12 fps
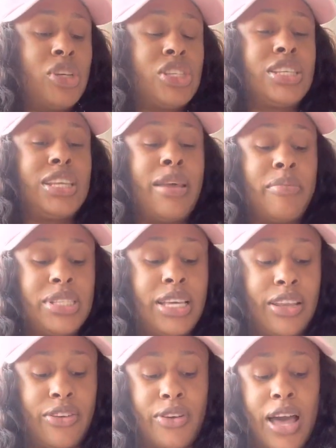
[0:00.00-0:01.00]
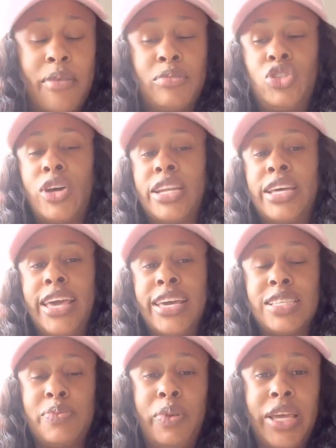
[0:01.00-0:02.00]
to
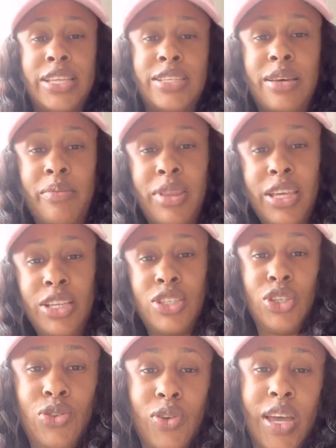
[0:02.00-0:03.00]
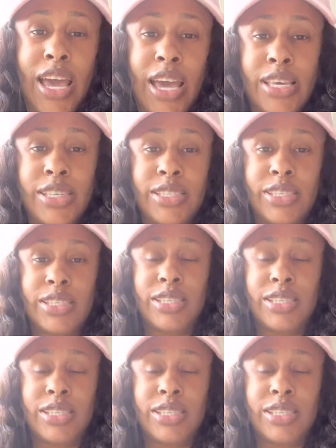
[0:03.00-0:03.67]
explain something to guys.